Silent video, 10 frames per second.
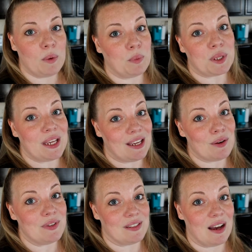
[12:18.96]
really
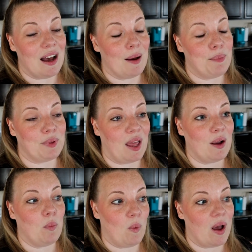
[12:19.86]
used up
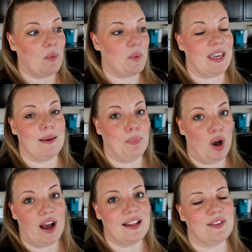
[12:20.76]
like what we
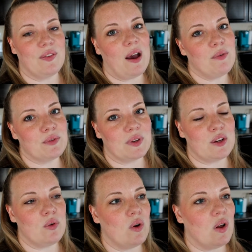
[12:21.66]
bought. So that was really
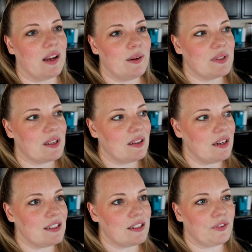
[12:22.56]
cool. It was a
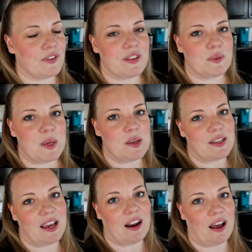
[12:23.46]
little different this week because
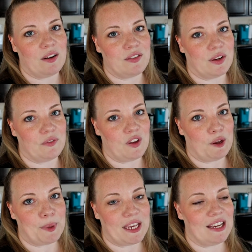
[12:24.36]
I had out of town
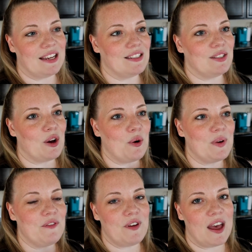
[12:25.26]
family. And so
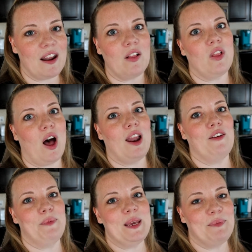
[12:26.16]
we fed a lot
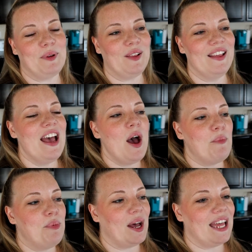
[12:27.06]
of people.
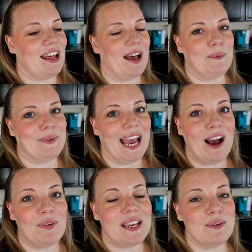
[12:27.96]
But
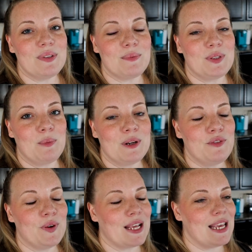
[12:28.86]
yeah, we used up so
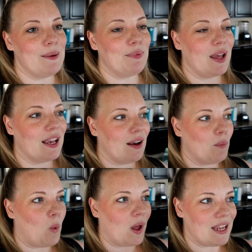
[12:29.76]
much of it. I keep like
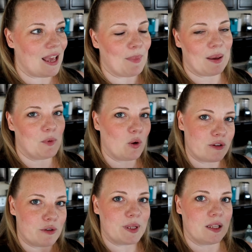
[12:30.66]
wanting to get my
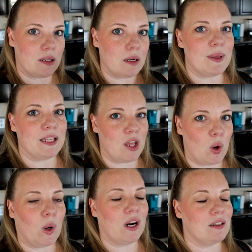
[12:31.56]
grocery bill a little bit
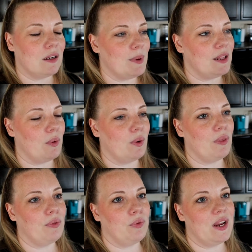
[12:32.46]
lower
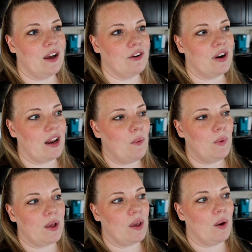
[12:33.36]
than 300. I don't
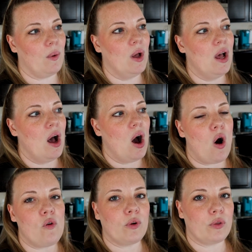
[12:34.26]
want to go
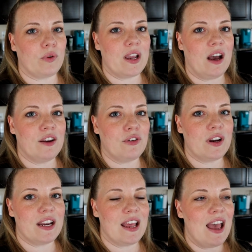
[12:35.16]
over
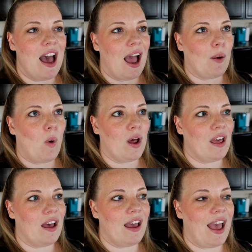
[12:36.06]
300. I want
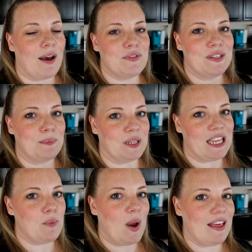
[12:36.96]
to have some
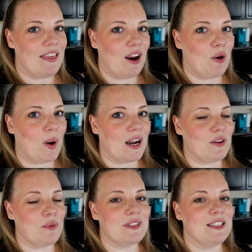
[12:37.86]
leeway there where I
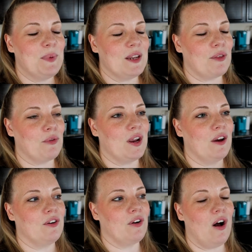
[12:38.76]
don't spend
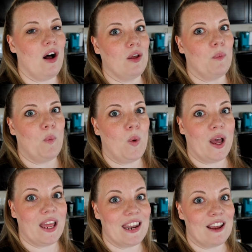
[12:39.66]
300 all on
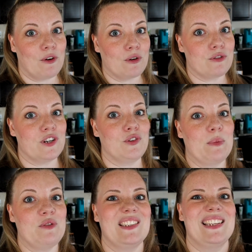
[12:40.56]
one grocery
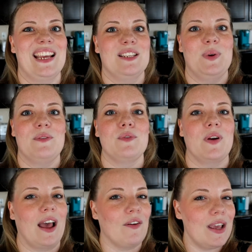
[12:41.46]
trip just in case we have to
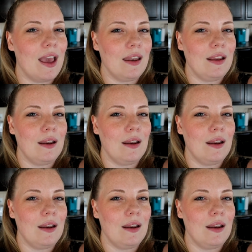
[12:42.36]
run out again, you